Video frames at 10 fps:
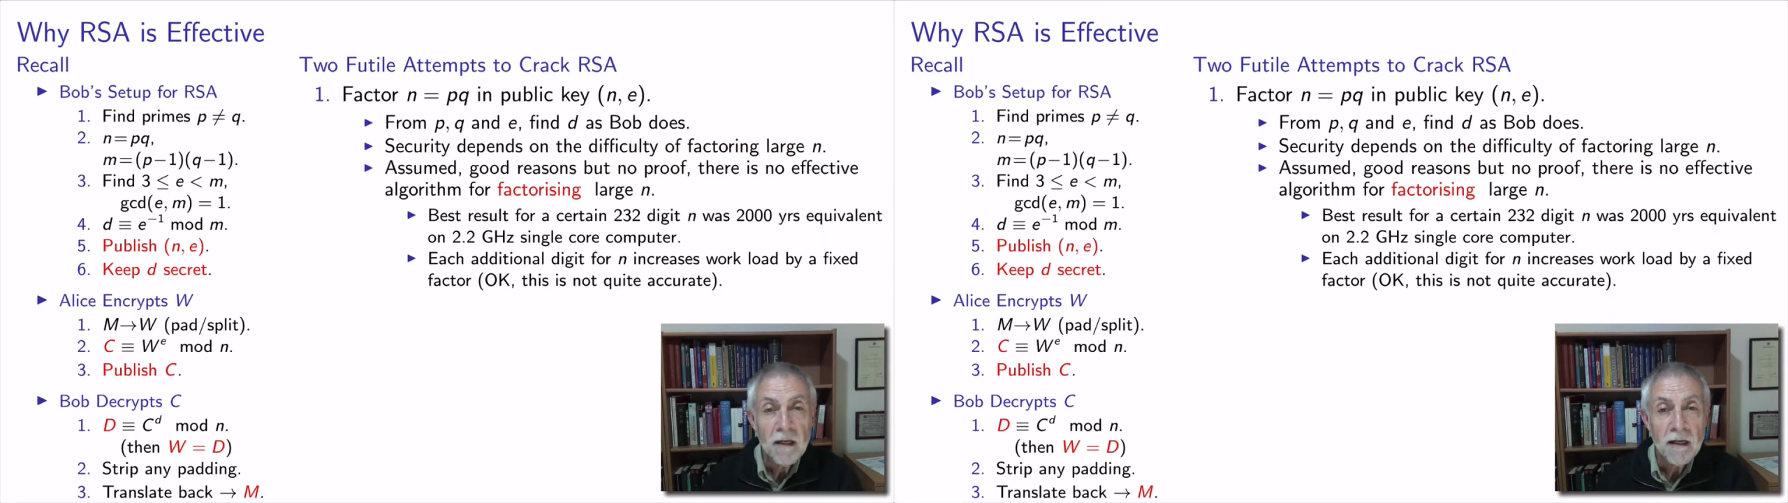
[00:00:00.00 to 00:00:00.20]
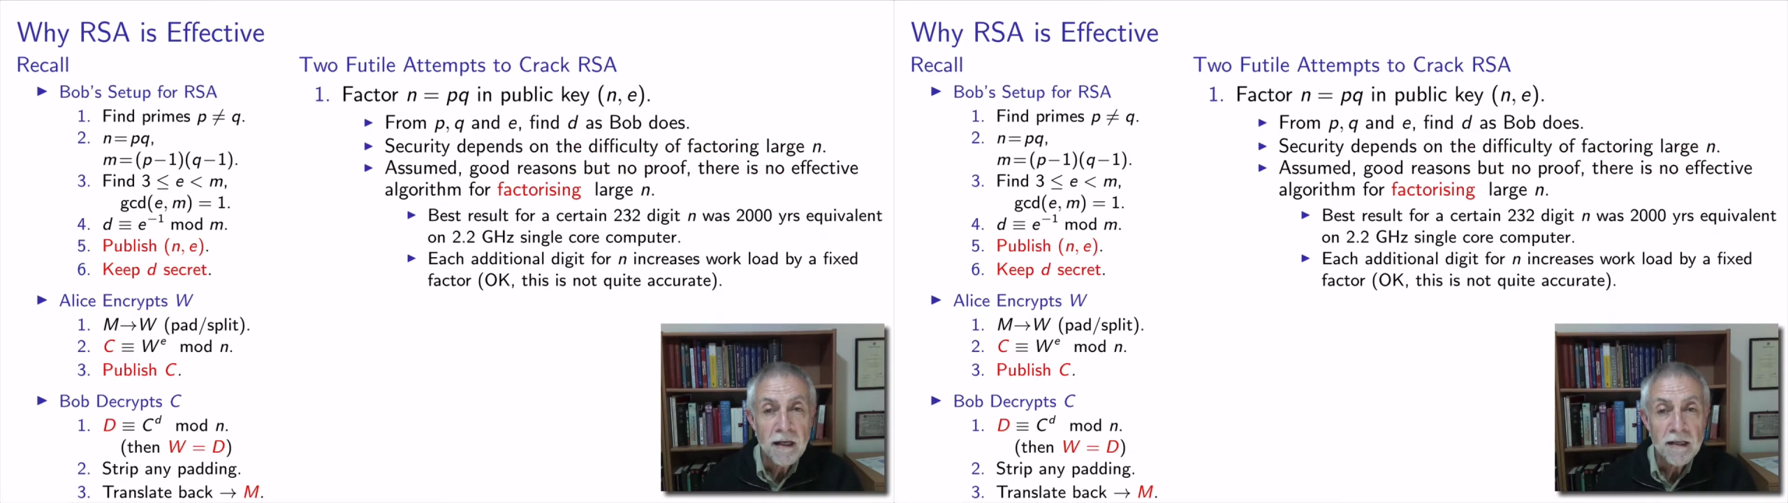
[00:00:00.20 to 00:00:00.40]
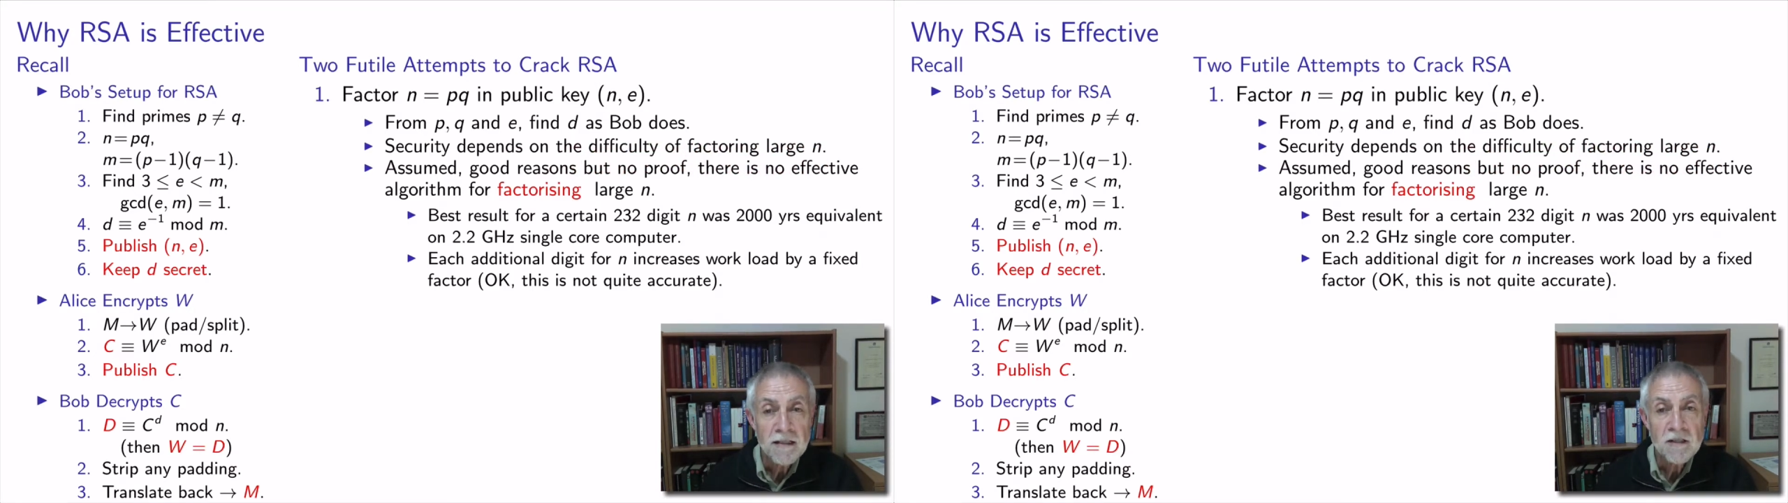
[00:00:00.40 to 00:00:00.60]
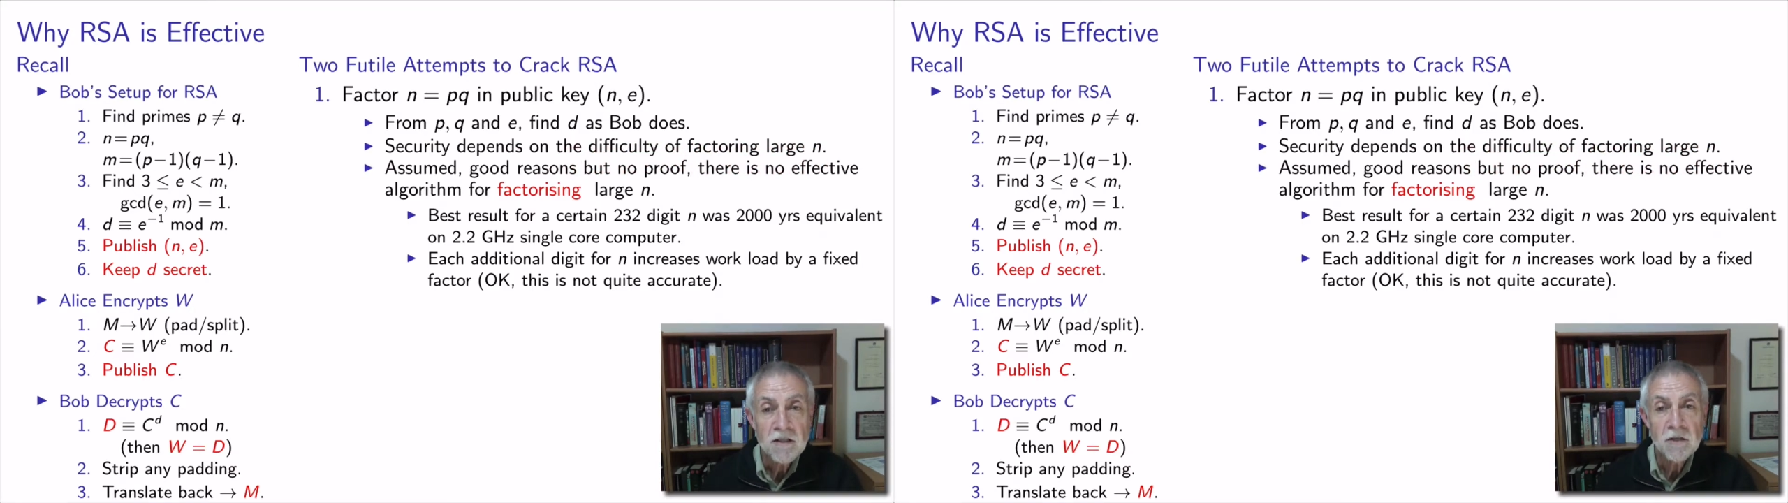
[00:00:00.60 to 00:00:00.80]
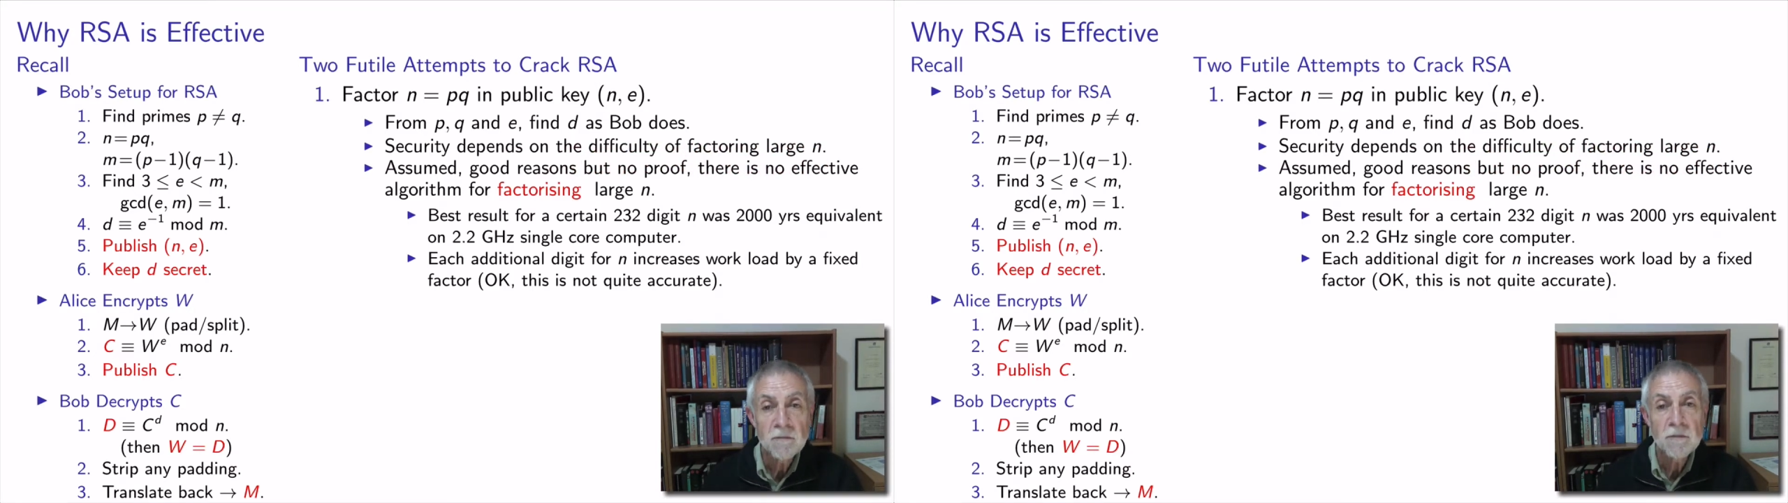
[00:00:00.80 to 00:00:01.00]
It's
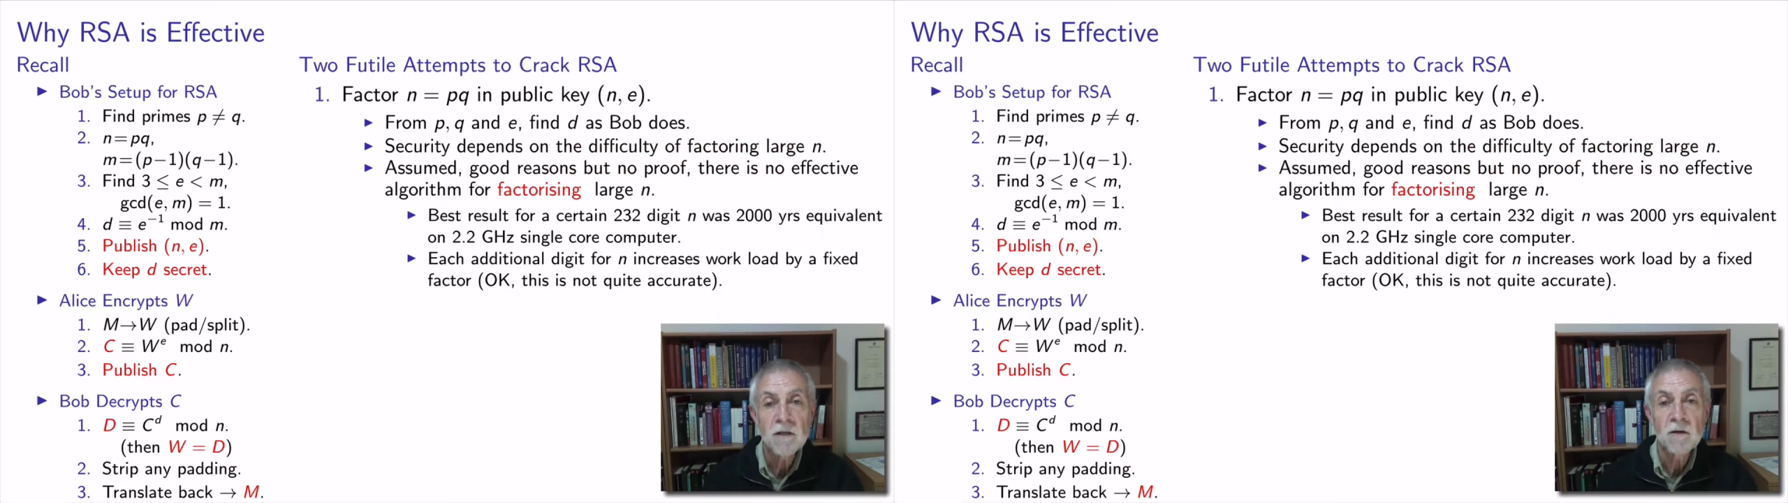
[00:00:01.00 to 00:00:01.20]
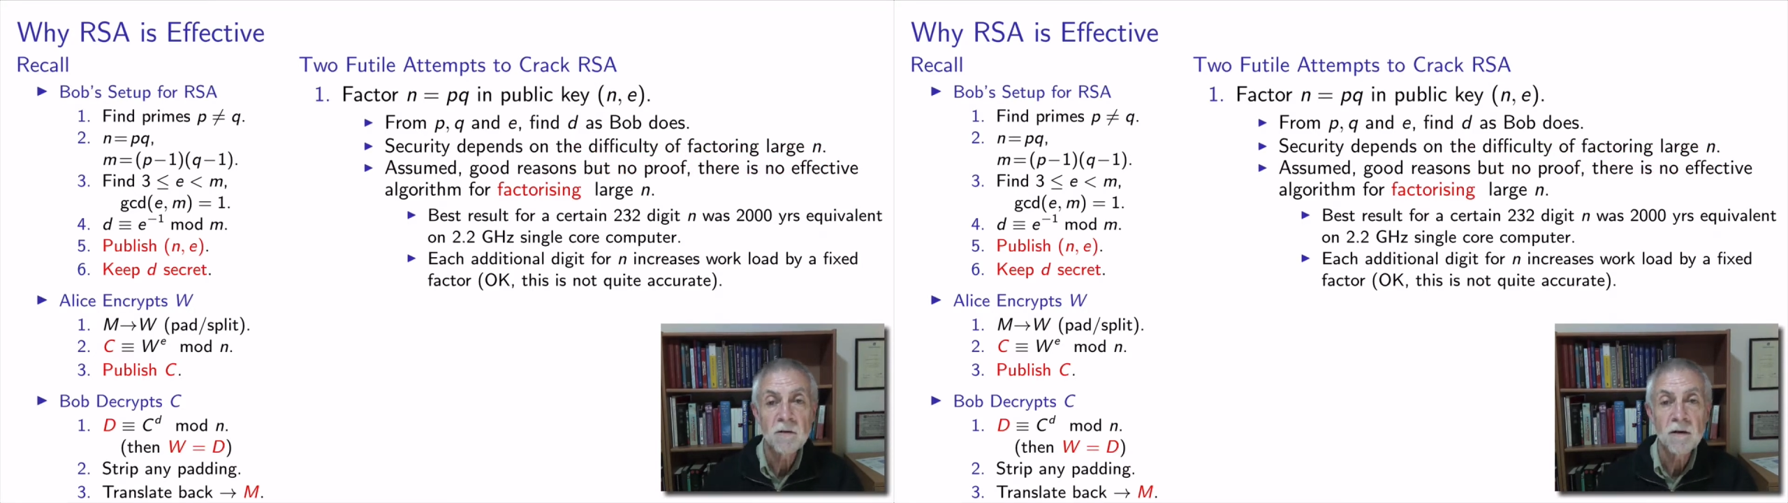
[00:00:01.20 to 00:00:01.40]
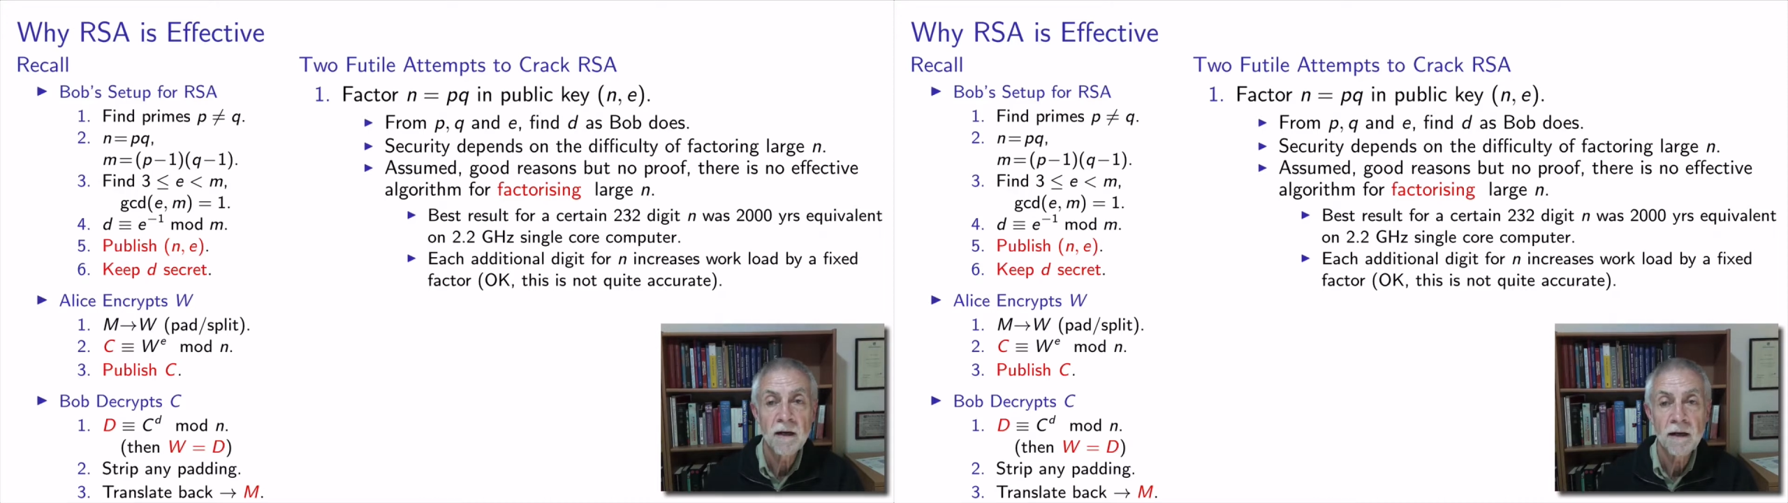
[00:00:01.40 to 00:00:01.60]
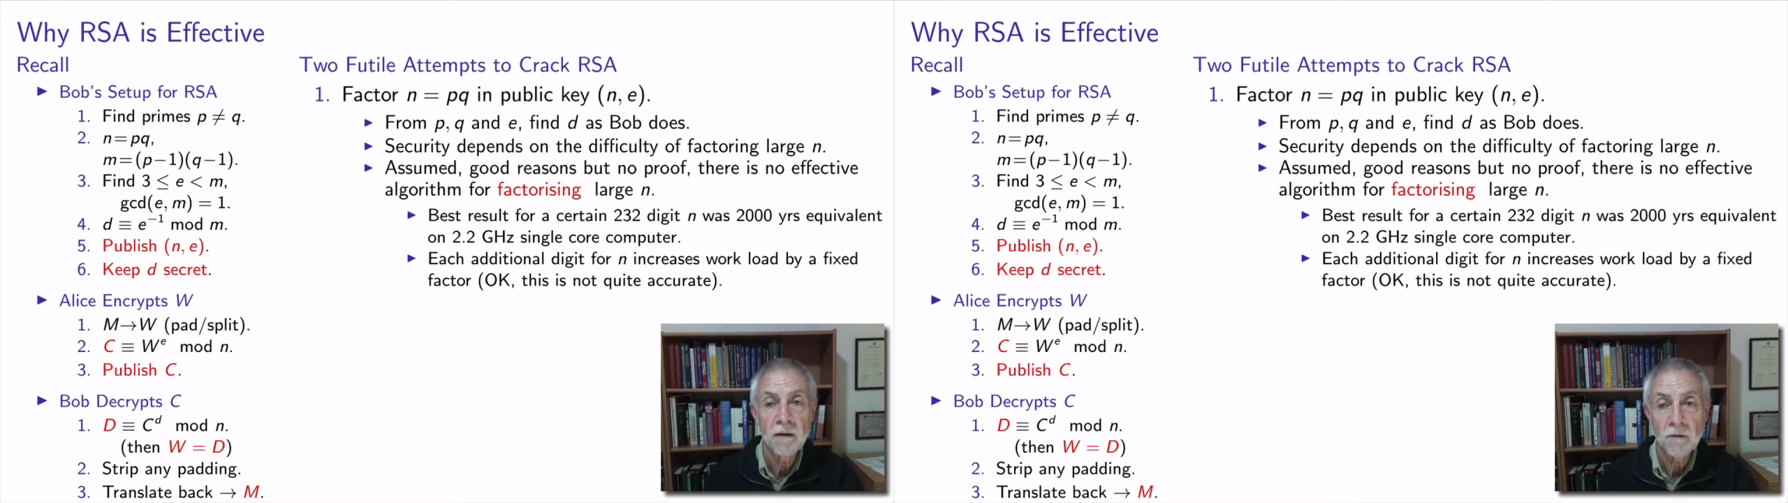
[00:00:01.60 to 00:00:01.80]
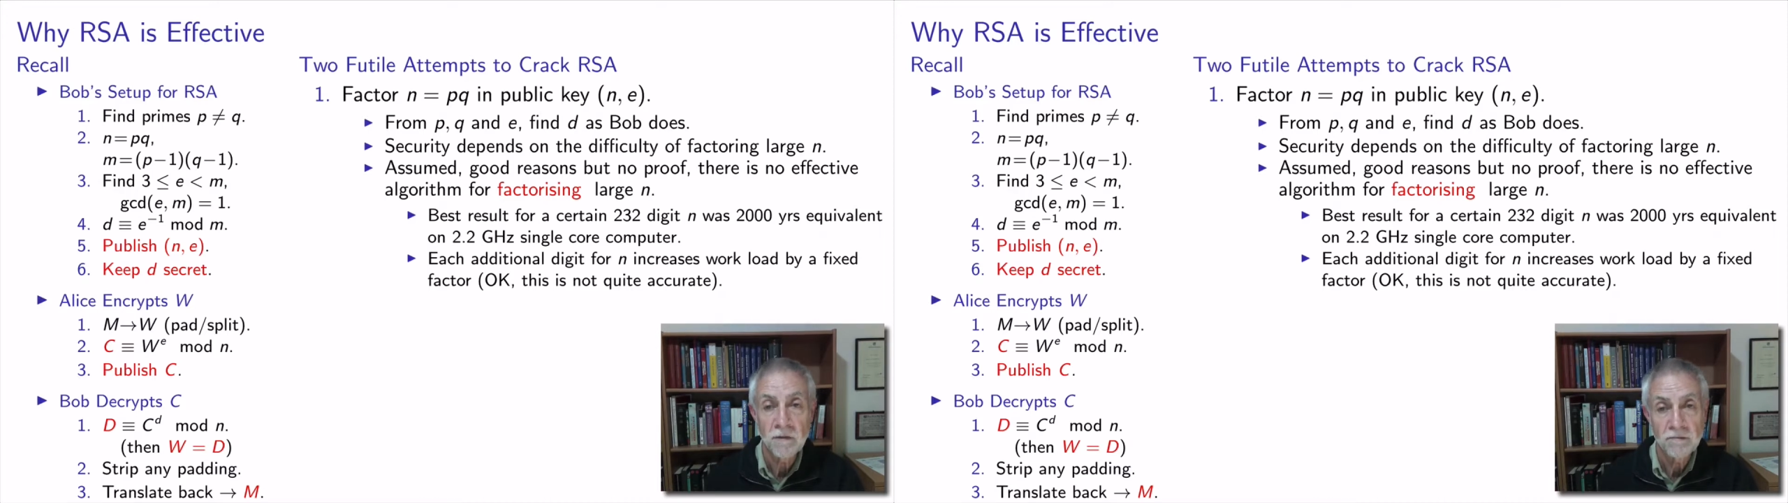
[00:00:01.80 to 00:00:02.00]
assumed,
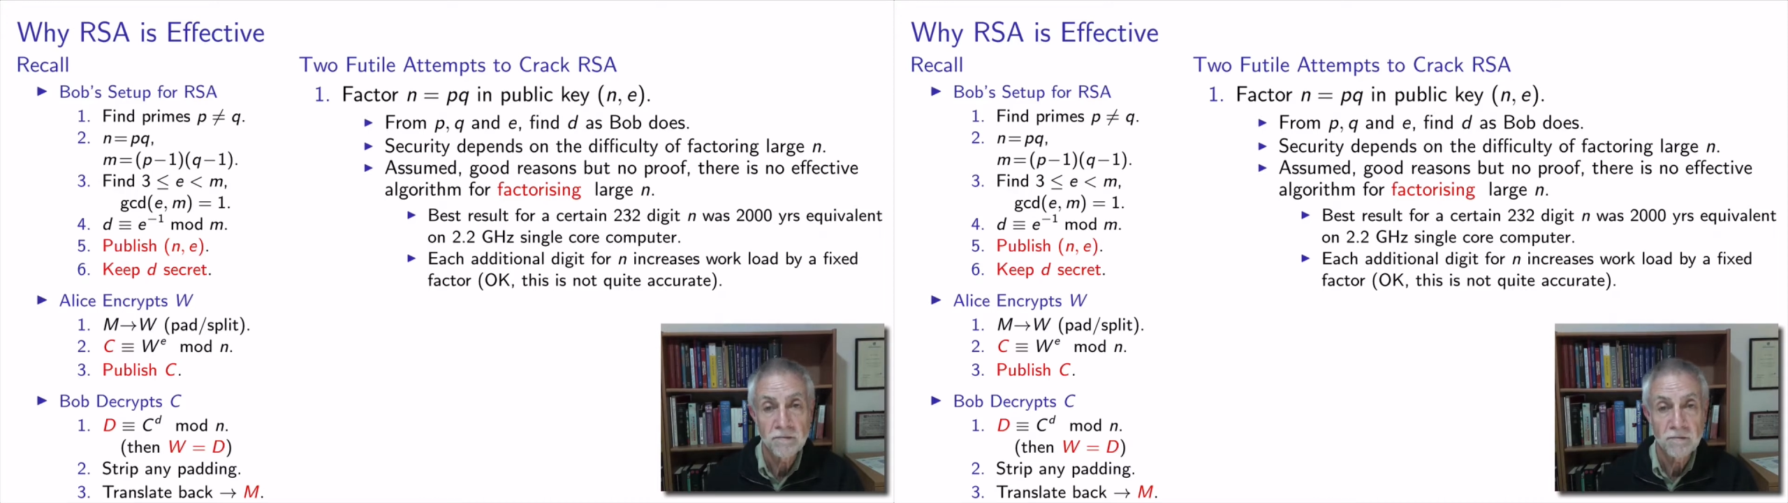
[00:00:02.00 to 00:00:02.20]
with